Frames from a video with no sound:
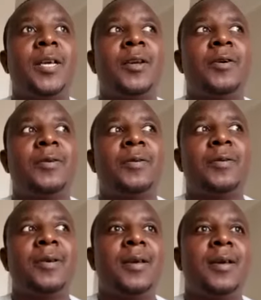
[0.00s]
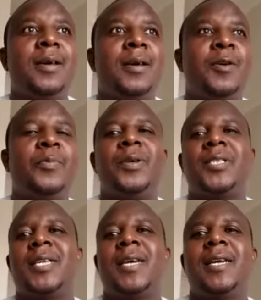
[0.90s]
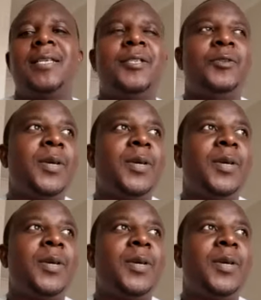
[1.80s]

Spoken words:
know your personality?